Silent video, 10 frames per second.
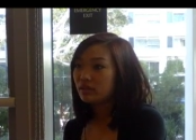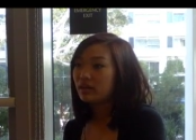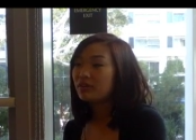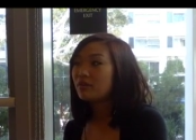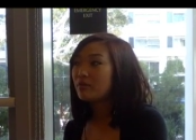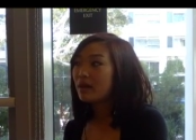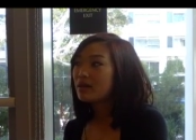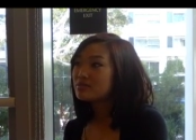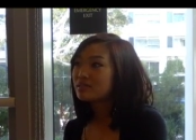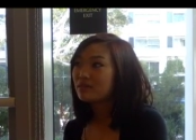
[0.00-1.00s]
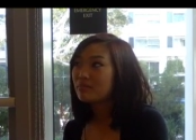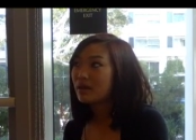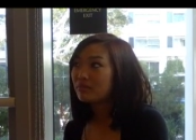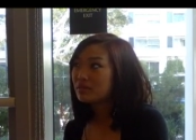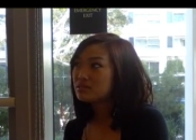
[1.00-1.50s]
Like, I know at my house they get
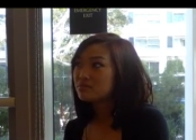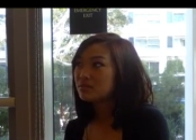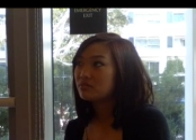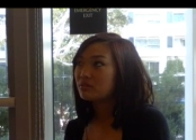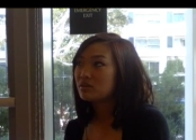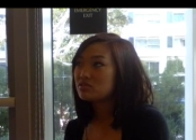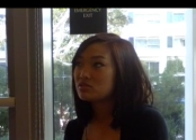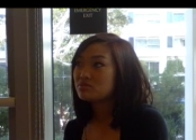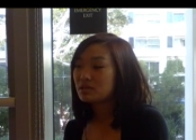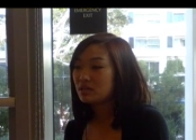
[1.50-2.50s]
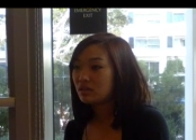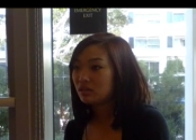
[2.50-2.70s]
mad when I started speaking